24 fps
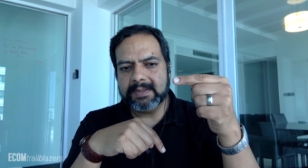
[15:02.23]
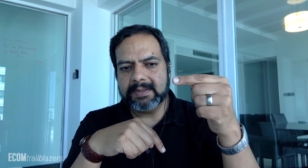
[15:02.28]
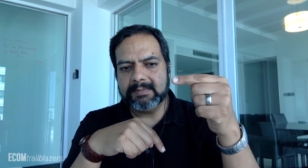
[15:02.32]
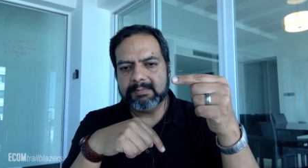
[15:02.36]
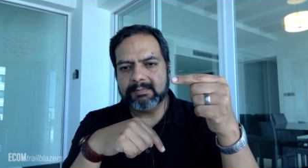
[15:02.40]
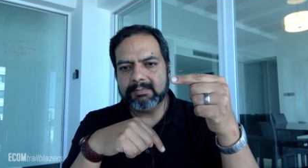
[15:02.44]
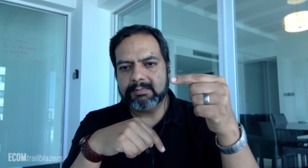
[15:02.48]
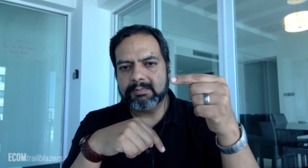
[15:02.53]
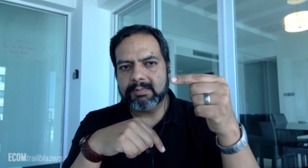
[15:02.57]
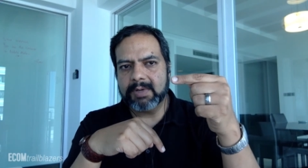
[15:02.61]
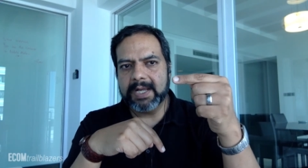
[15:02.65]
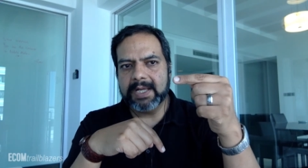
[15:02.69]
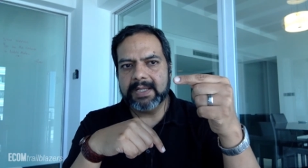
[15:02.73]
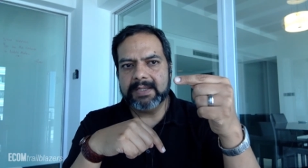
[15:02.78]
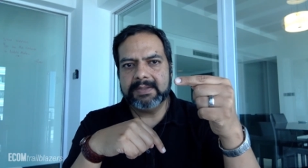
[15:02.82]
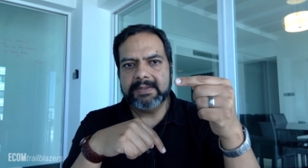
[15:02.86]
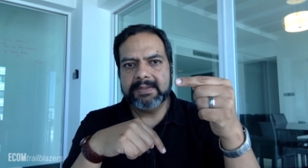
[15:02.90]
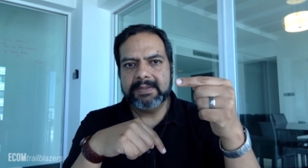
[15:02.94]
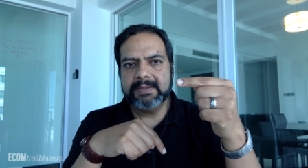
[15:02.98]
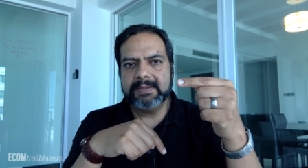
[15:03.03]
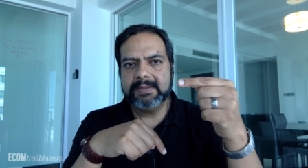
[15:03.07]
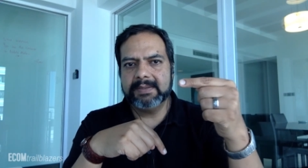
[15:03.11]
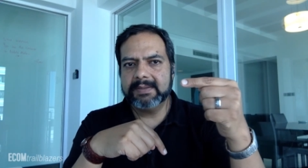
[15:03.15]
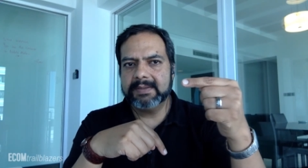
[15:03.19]

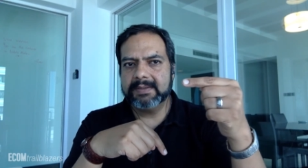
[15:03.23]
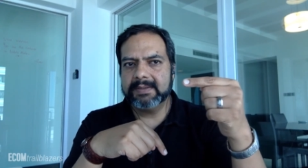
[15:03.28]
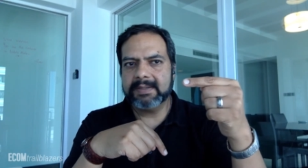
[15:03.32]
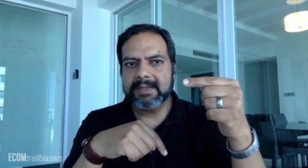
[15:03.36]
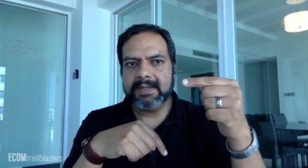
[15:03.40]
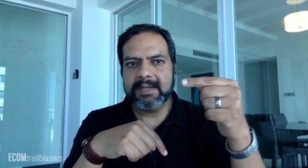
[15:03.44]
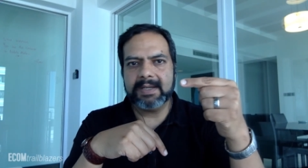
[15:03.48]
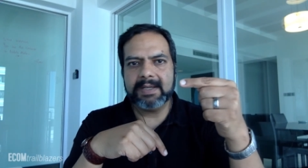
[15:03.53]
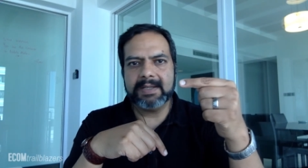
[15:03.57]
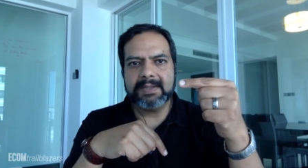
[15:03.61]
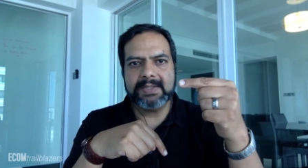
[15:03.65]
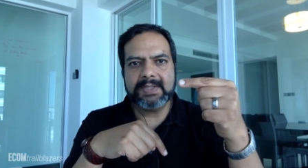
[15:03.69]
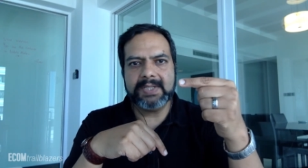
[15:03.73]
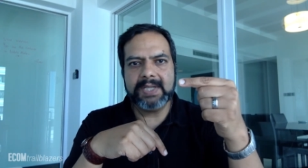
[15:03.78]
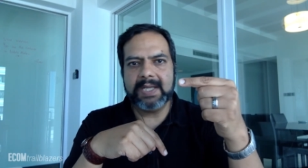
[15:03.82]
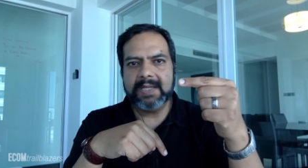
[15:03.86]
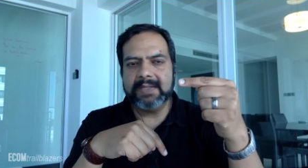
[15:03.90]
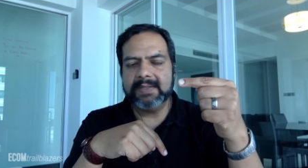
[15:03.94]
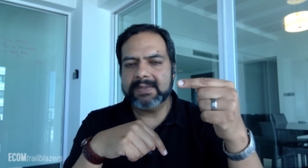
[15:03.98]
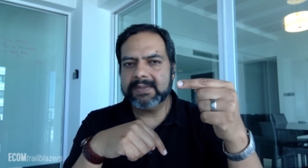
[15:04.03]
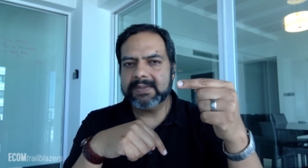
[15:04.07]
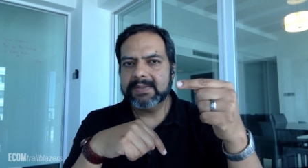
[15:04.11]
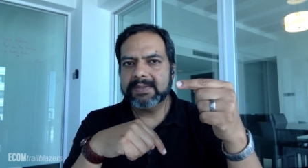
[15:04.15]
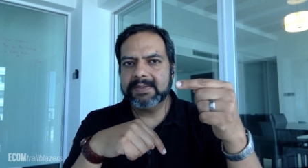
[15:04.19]
Red
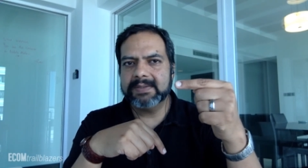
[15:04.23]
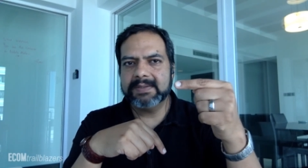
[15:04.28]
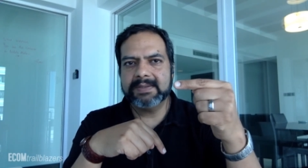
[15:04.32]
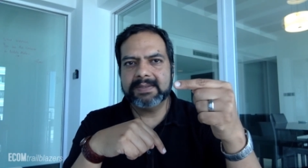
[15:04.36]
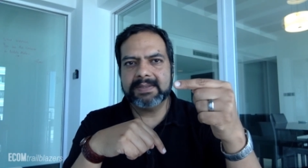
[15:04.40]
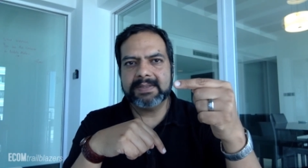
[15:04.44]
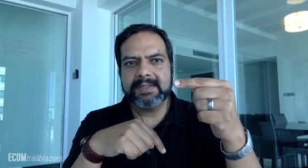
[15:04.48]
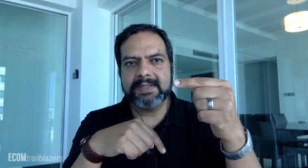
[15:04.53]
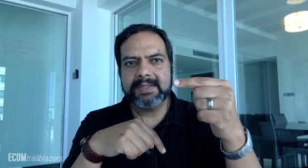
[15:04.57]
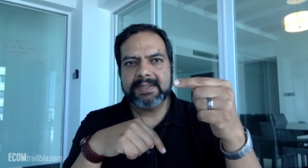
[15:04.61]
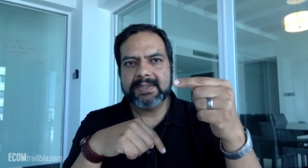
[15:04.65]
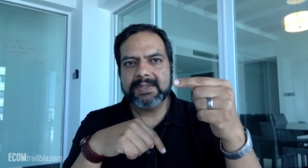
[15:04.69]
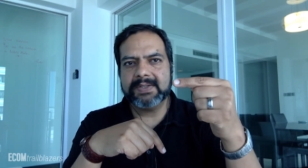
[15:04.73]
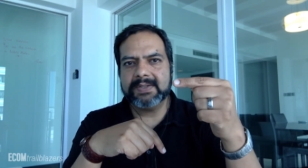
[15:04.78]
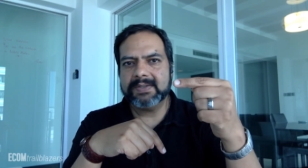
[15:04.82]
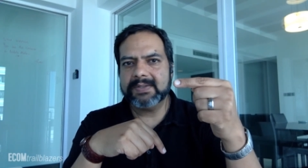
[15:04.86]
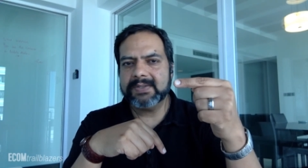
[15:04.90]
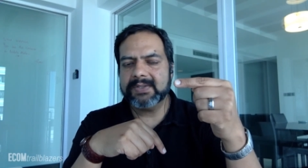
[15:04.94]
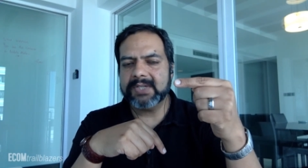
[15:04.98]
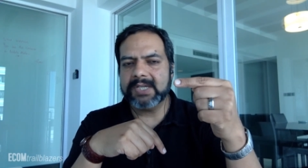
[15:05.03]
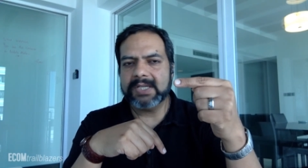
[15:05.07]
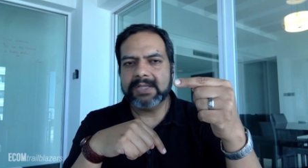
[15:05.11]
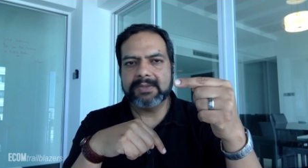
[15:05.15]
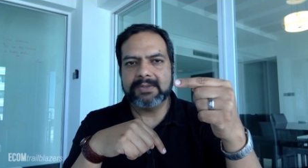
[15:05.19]
Tent
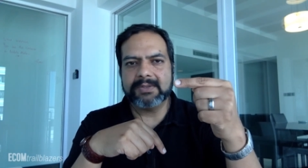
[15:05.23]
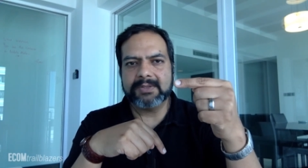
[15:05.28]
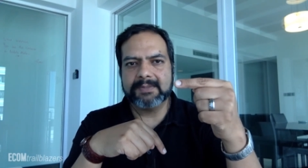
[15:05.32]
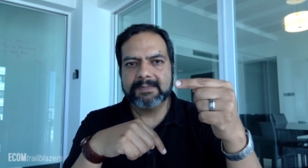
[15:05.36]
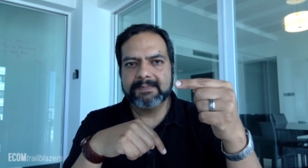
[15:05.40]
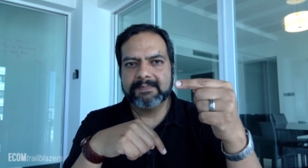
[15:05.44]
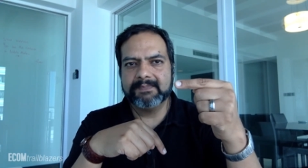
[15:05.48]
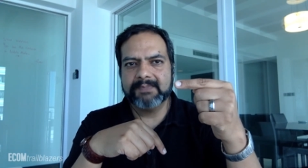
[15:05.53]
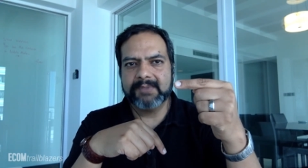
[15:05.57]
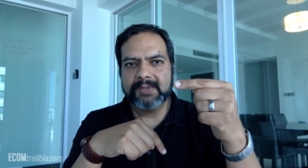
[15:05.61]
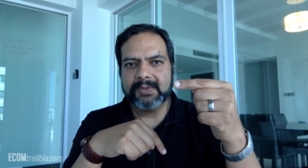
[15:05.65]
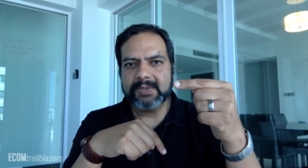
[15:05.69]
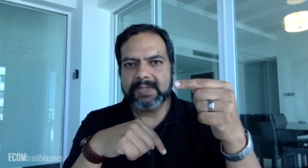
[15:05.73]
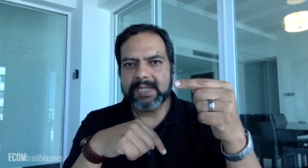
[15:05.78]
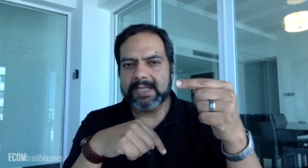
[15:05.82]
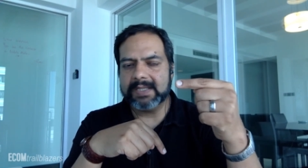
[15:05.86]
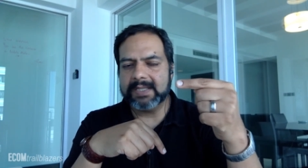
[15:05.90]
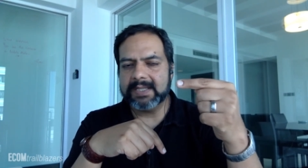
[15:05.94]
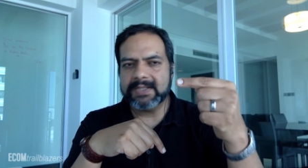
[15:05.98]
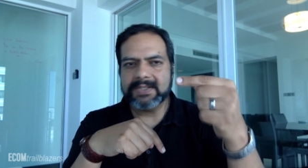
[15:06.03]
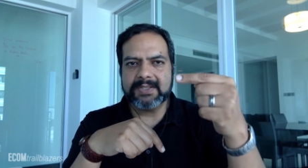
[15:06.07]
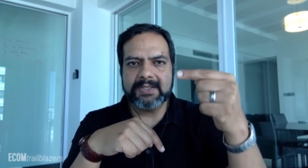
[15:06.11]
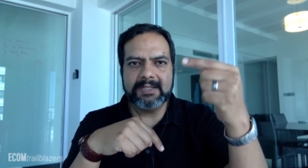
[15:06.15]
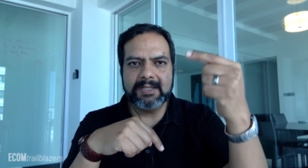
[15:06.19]
Sales, okay,
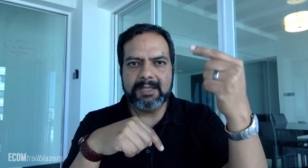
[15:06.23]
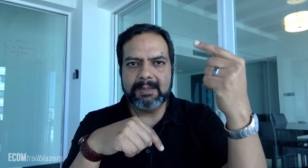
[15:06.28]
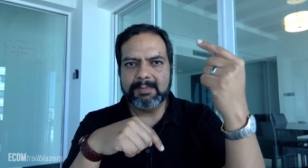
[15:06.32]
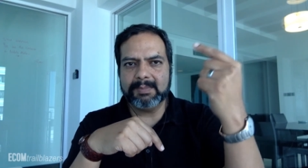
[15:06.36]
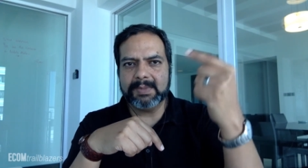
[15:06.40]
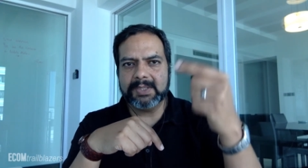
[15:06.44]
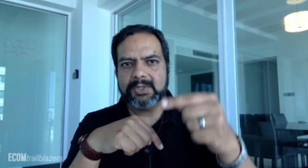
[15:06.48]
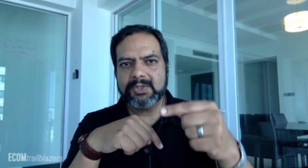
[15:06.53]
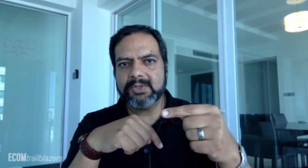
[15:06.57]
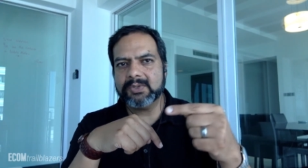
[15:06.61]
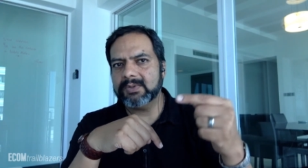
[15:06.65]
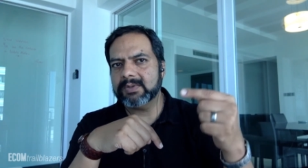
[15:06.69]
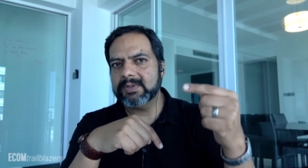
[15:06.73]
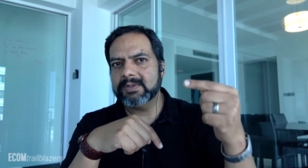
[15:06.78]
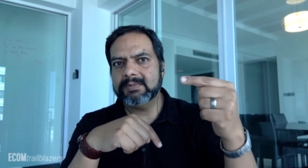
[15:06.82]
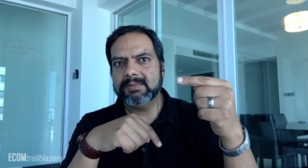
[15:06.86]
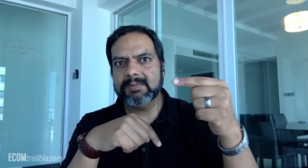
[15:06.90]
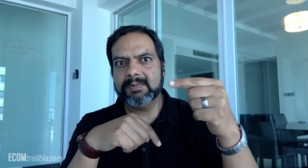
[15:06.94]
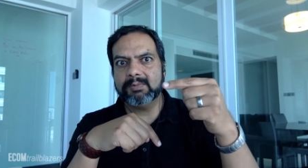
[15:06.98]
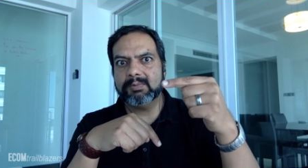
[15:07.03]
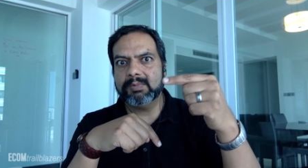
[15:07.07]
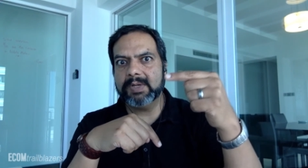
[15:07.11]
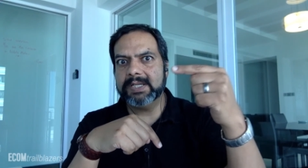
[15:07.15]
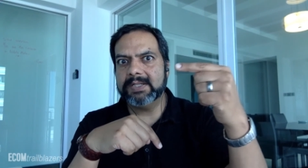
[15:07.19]
that's the name of my store,
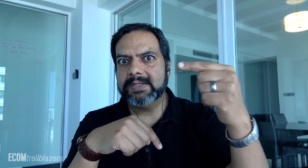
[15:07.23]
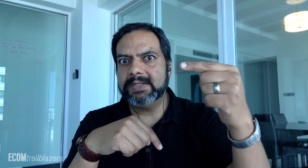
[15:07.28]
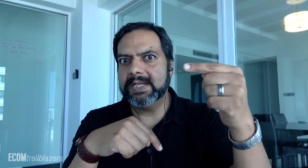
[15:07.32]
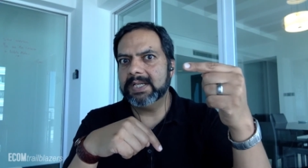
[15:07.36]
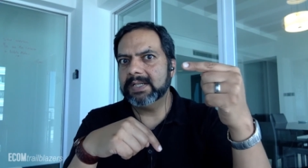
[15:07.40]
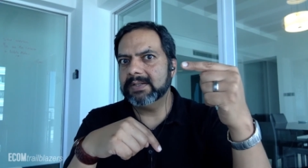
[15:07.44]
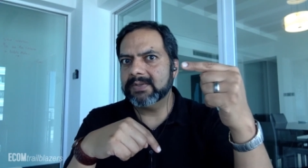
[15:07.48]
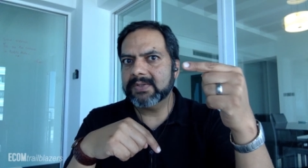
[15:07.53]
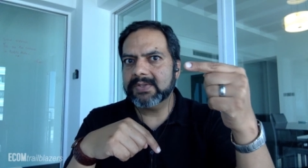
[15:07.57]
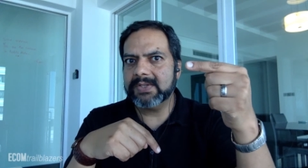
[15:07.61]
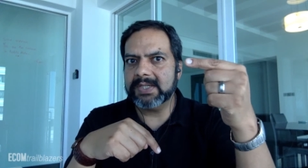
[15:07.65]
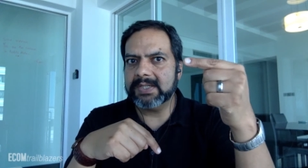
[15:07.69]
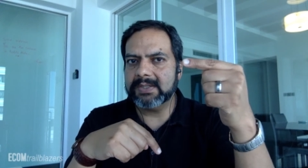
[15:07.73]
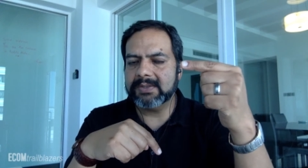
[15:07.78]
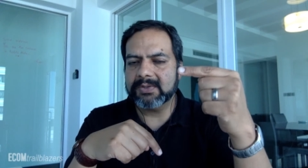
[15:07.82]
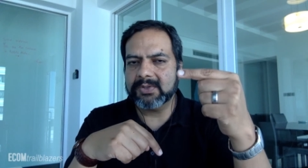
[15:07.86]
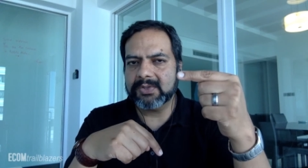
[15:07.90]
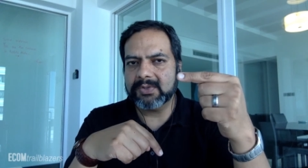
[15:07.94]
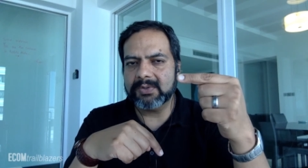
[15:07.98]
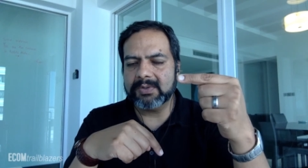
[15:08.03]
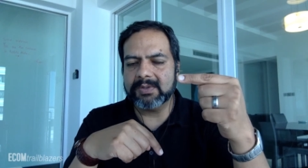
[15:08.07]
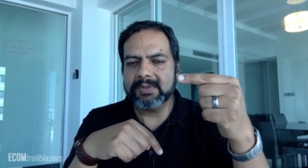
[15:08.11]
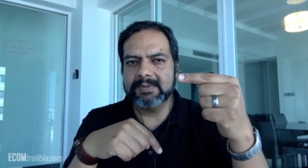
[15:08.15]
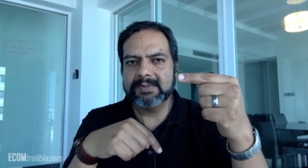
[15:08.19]
the Red Tent Sales
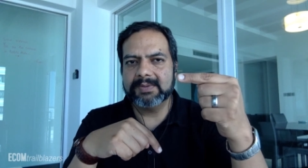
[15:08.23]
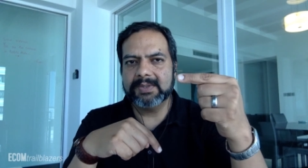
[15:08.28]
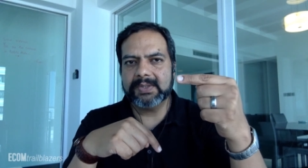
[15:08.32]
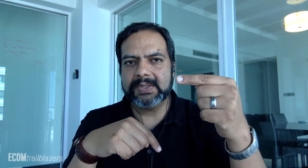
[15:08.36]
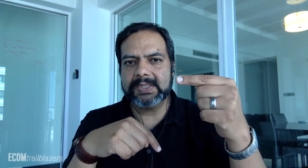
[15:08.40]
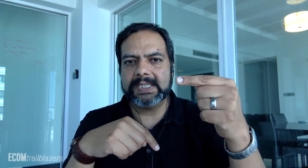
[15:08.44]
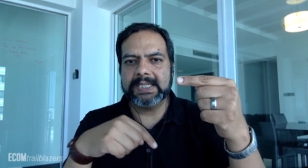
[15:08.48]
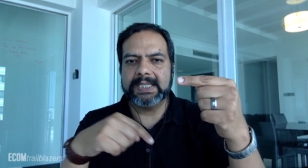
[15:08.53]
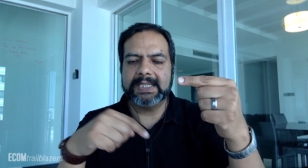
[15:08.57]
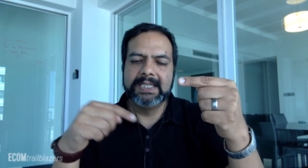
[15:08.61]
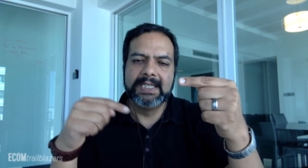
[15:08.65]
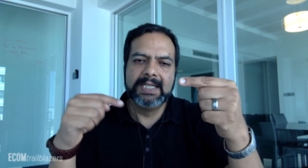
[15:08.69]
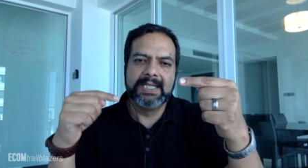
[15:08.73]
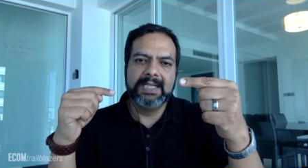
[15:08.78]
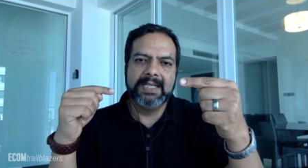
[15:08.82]
Store, okay,